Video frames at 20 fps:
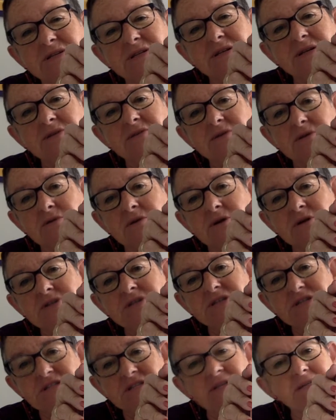it? So I'll
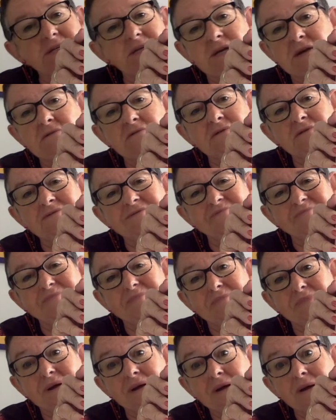just sit here and
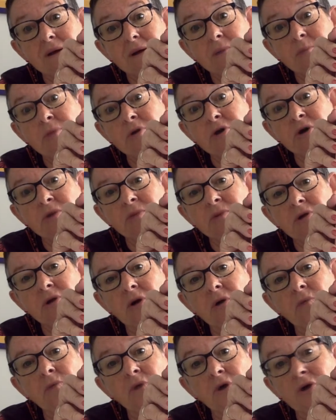burble
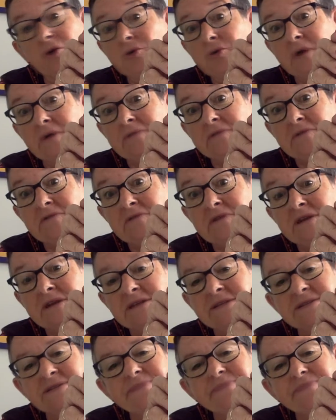on while you're having a read.
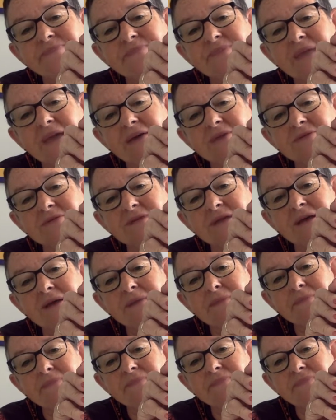How's that?
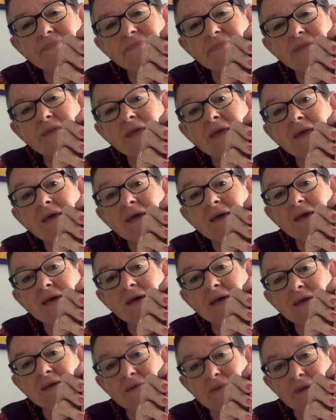
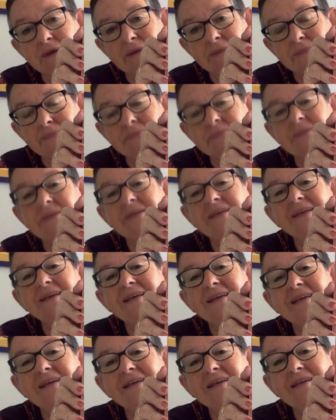Anyway,
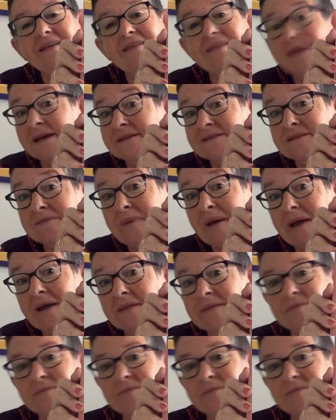that's the back of the